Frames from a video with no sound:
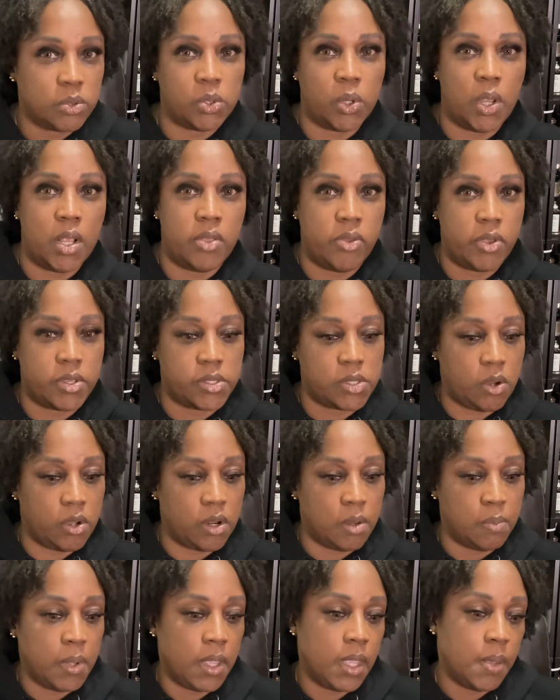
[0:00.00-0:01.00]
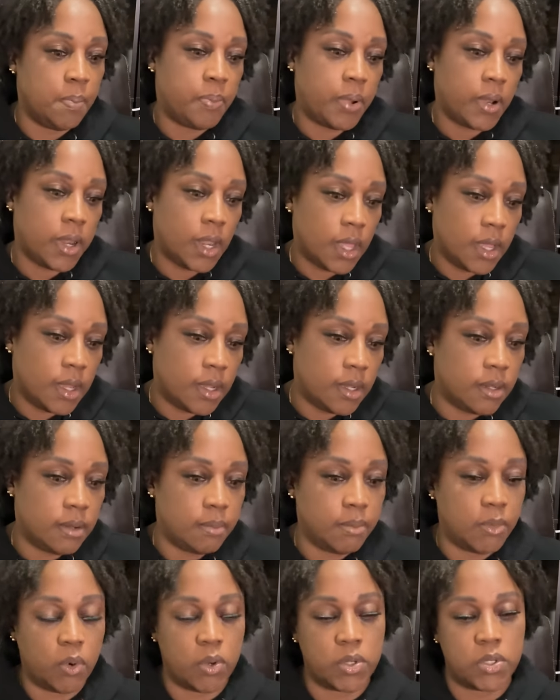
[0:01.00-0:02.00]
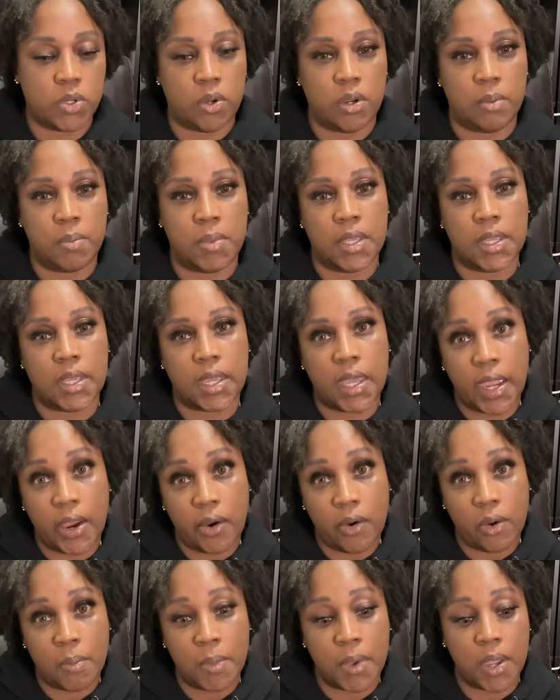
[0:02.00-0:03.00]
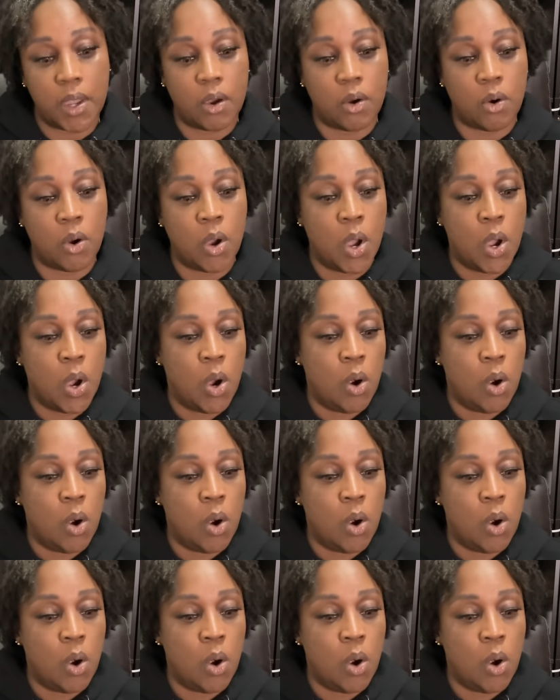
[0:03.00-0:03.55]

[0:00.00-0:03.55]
So either it's going to be plum, or it's going to be caramel,